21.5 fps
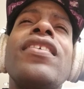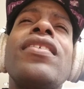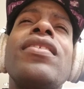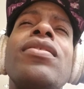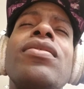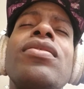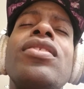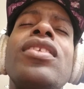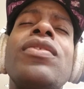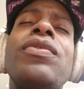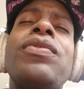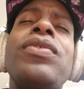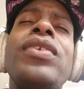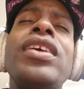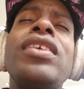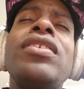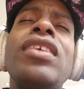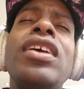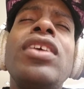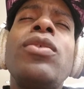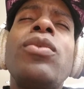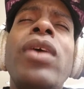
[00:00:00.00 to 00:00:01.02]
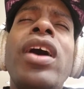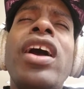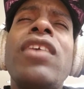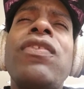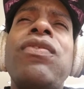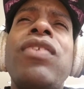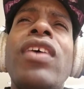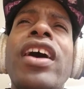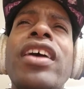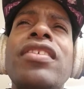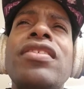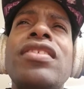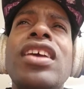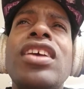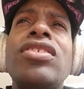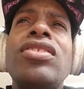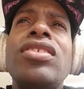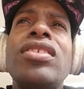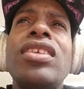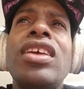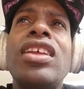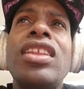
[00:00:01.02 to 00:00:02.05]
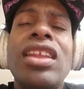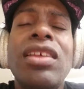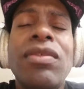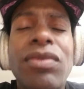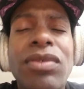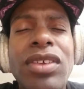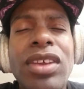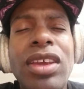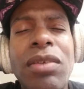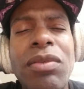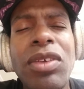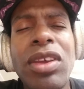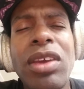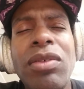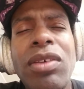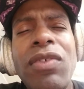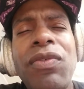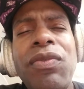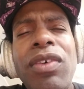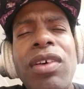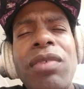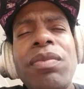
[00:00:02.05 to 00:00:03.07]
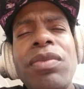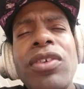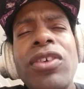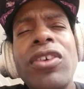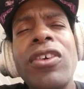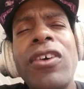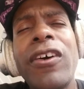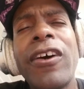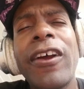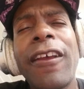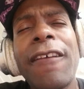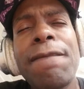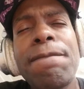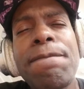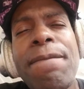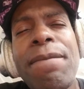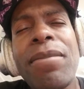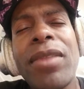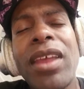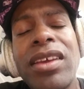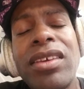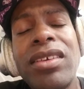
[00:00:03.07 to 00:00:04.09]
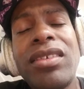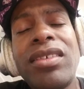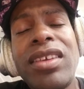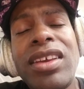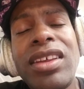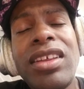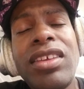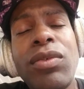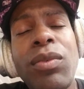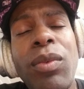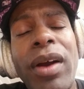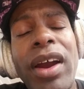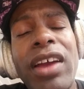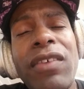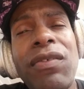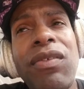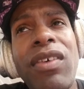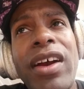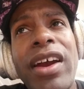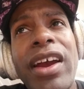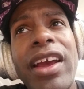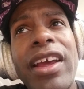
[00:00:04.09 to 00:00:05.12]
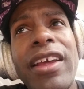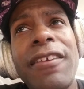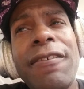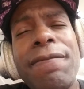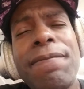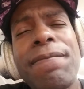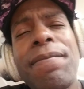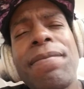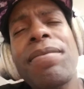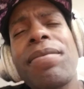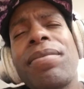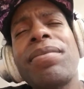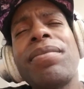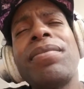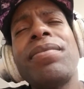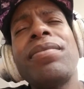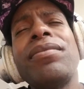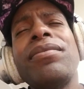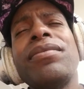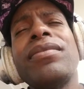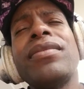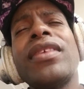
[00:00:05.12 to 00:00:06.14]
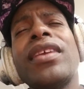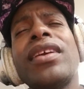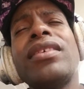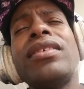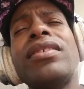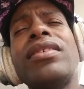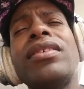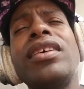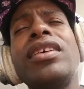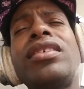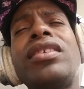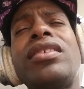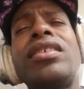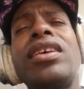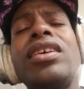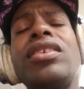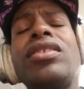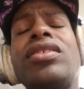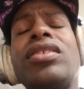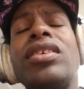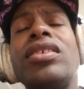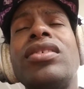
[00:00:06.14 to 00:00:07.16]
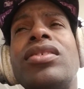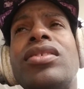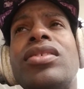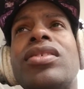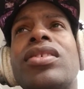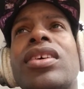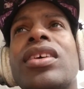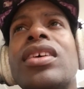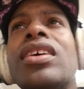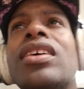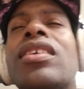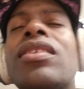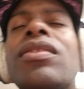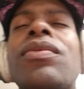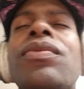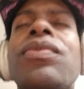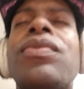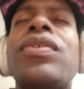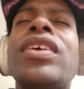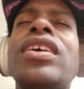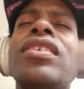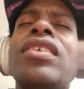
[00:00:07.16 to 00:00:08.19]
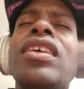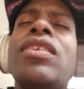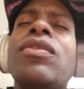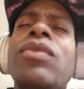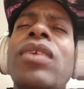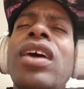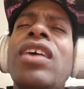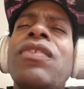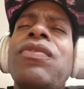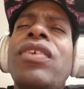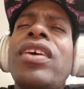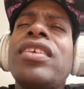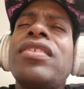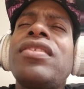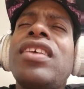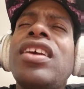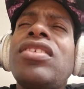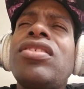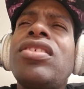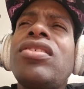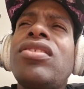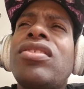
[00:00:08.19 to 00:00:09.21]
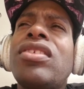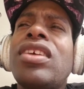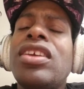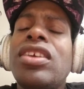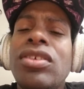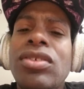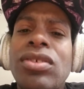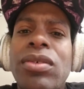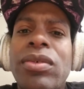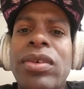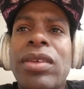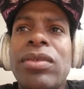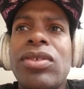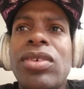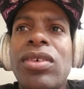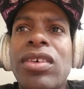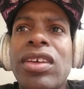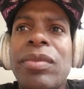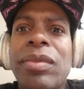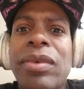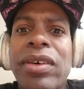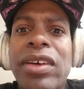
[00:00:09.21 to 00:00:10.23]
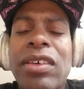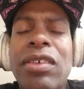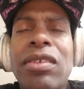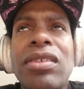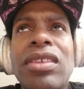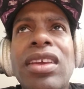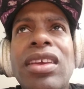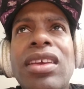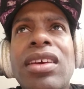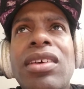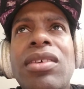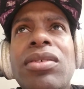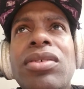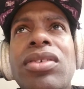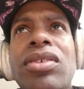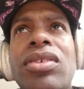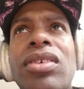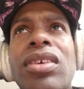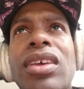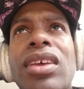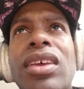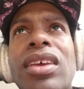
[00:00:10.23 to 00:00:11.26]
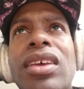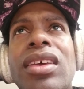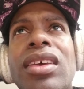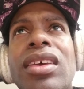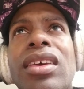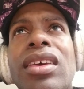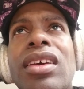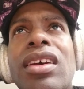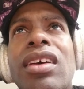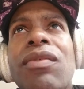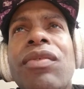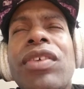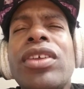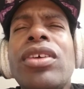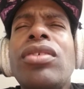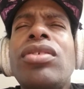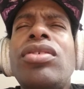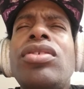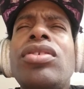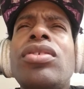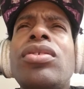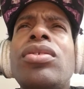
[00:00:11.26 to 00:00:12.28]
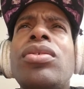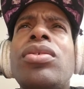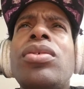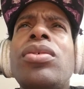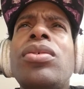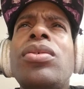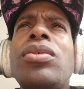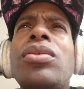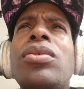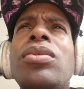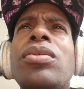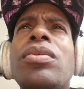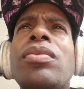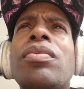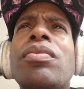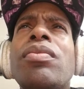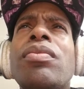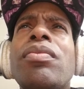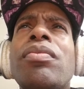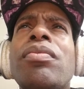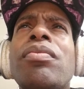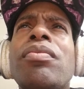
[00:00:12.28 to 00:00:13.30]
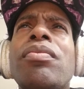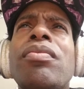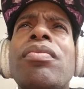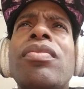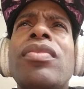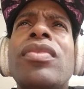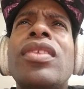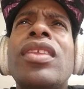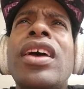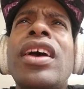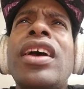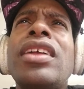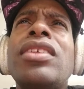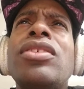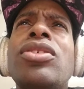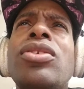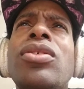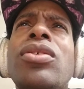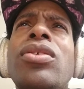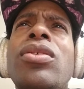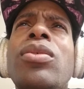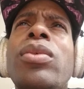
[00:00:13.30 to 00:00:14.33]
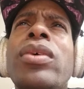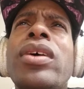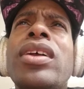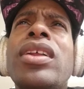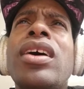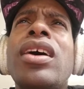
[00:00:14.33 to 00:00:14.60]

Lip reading: the free link Wi-Fi station. And if you're from New York and you see these Wi-Fi link stations, free link Wi-Fi stations, then you know what I'm talking about. Everything else, for those of you who not know what